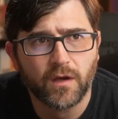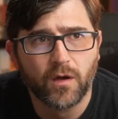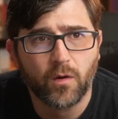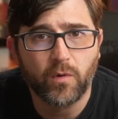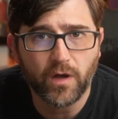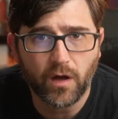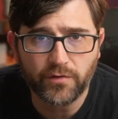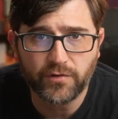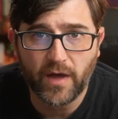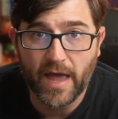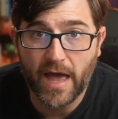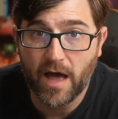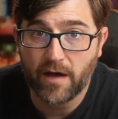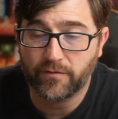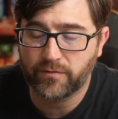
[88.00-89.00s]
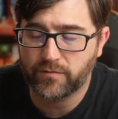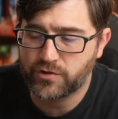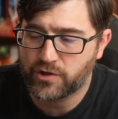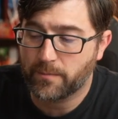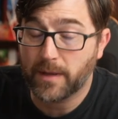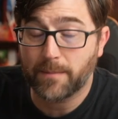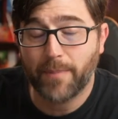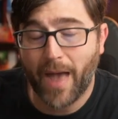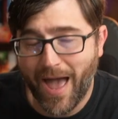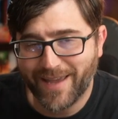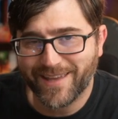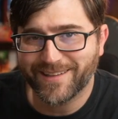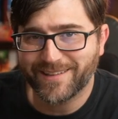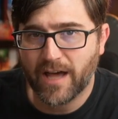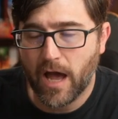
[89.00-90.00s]
We also have, jumping
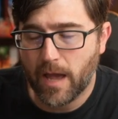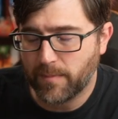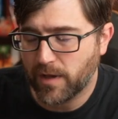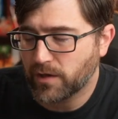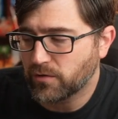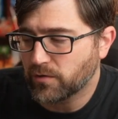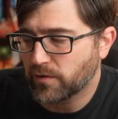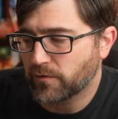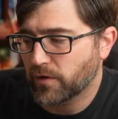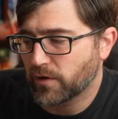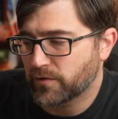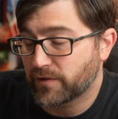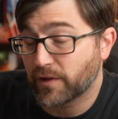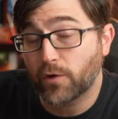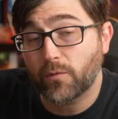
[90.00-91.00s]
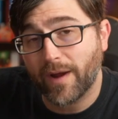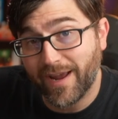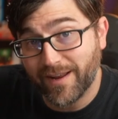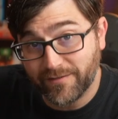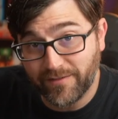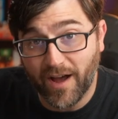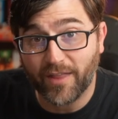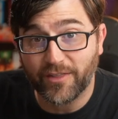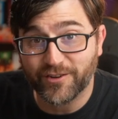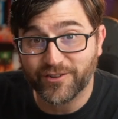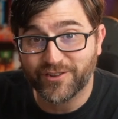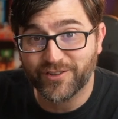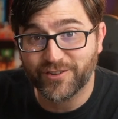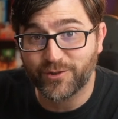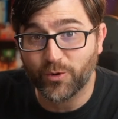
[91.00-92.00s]
back in time and universe, the
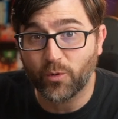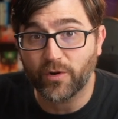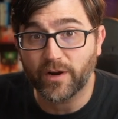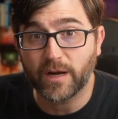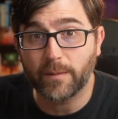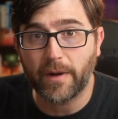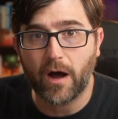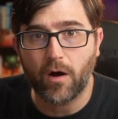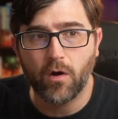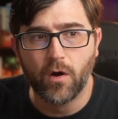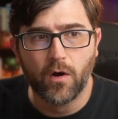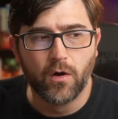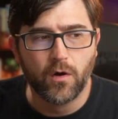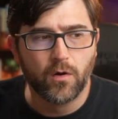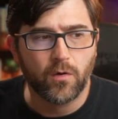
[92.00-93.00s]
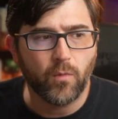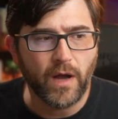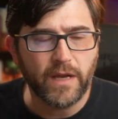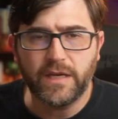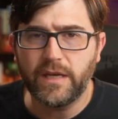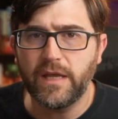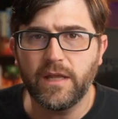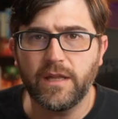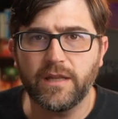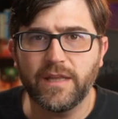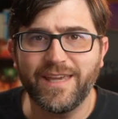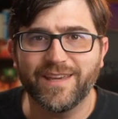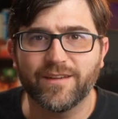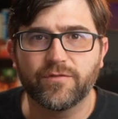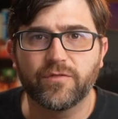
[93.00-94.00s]
grandfather's story about why did he
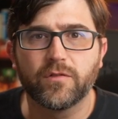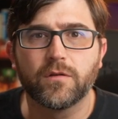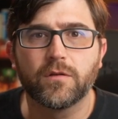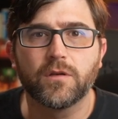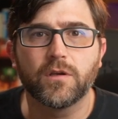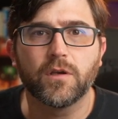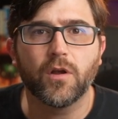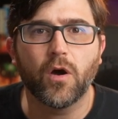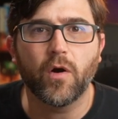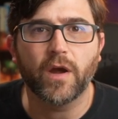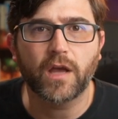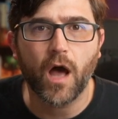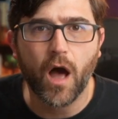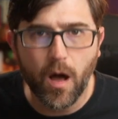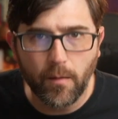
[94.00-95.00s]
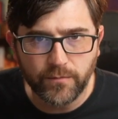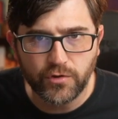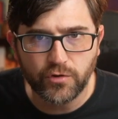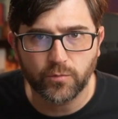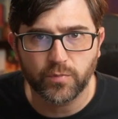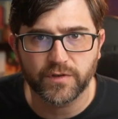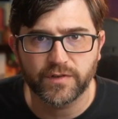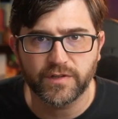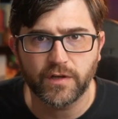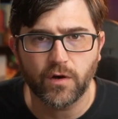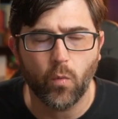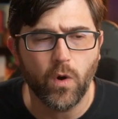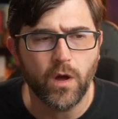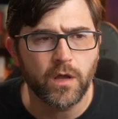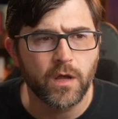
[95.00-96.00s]
leave? You know, and come to
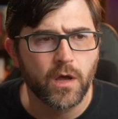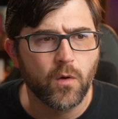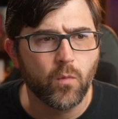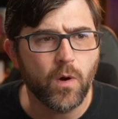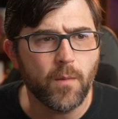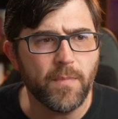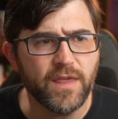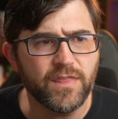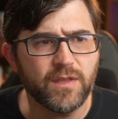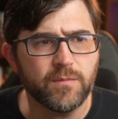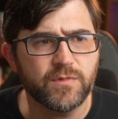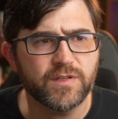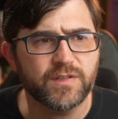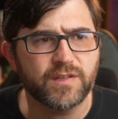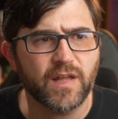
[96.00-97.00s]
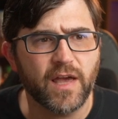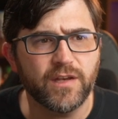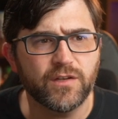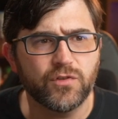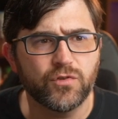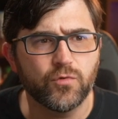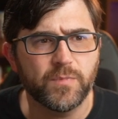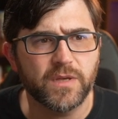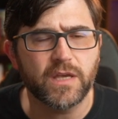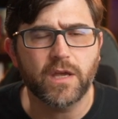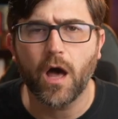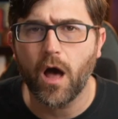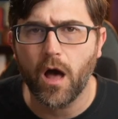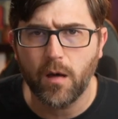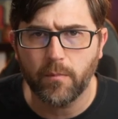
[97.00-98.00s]
Brazil. What, what made them decide to
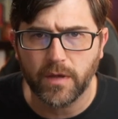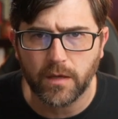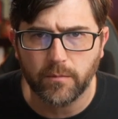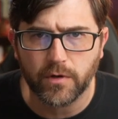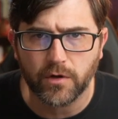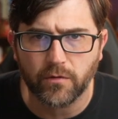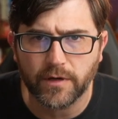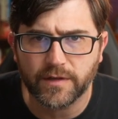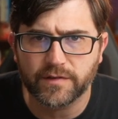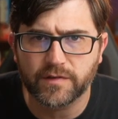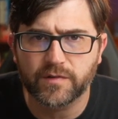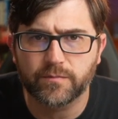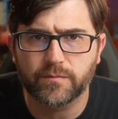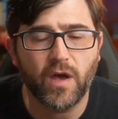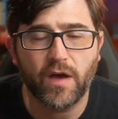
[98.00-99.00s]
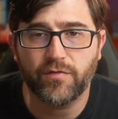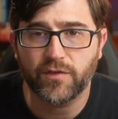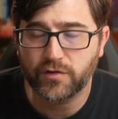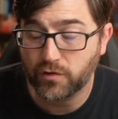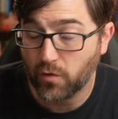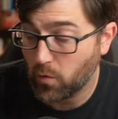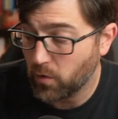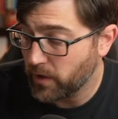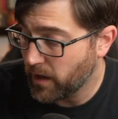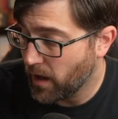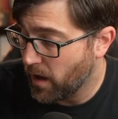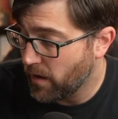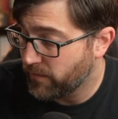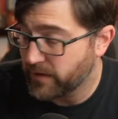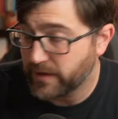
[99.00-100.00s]
become immigrants? You have the story
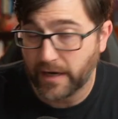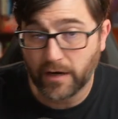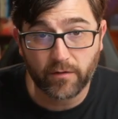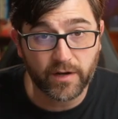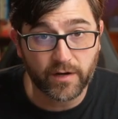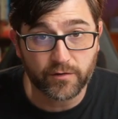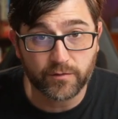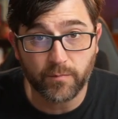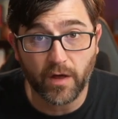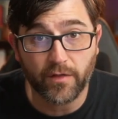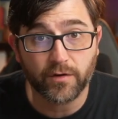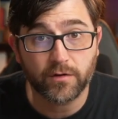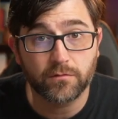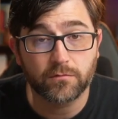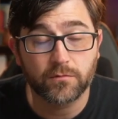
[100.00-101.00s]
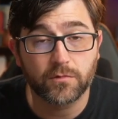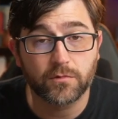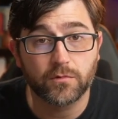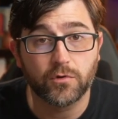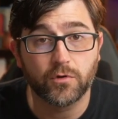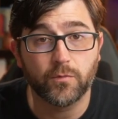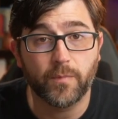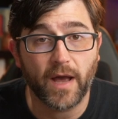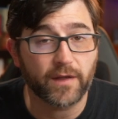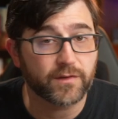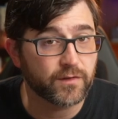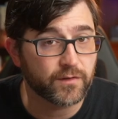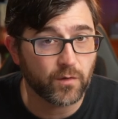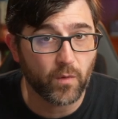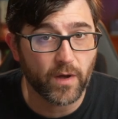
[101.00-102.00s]
of the narrator's mother, who
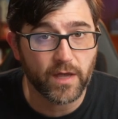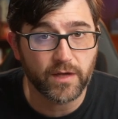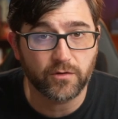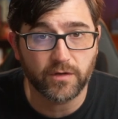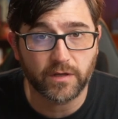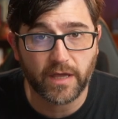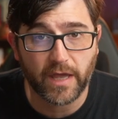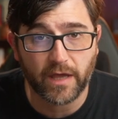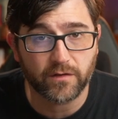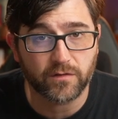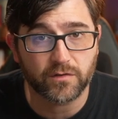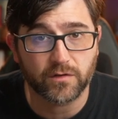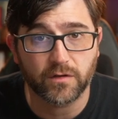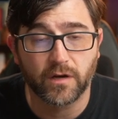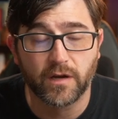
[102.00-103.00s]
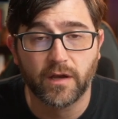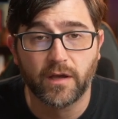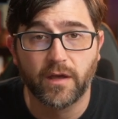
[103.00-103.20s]
passes away due to cancer.